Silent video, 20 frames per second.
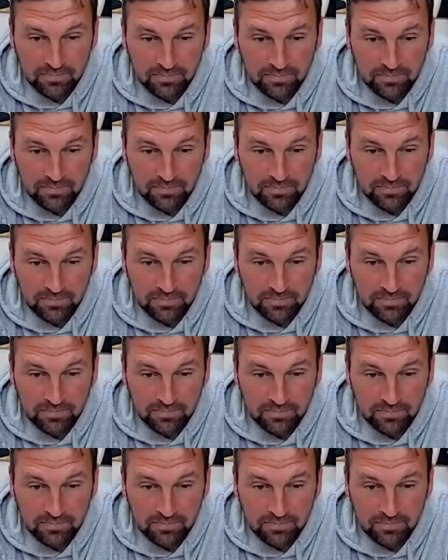
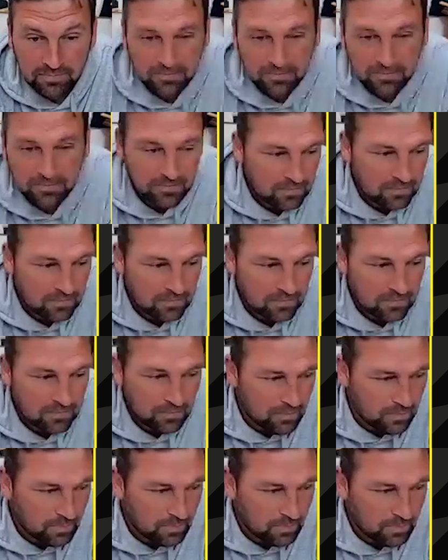
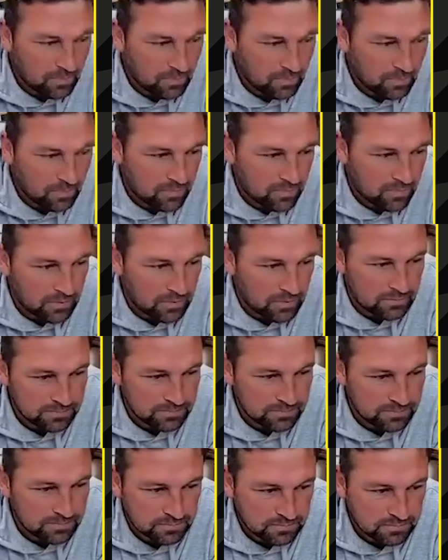
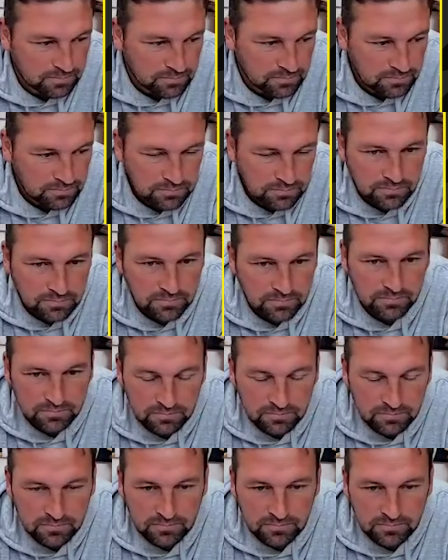
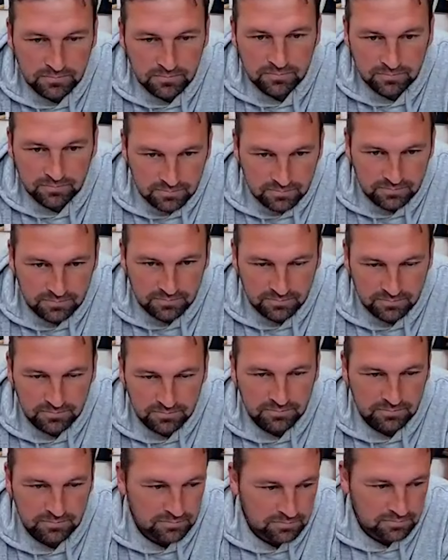
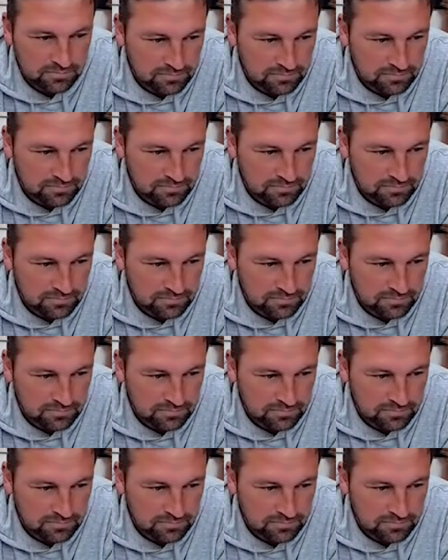(not speaking)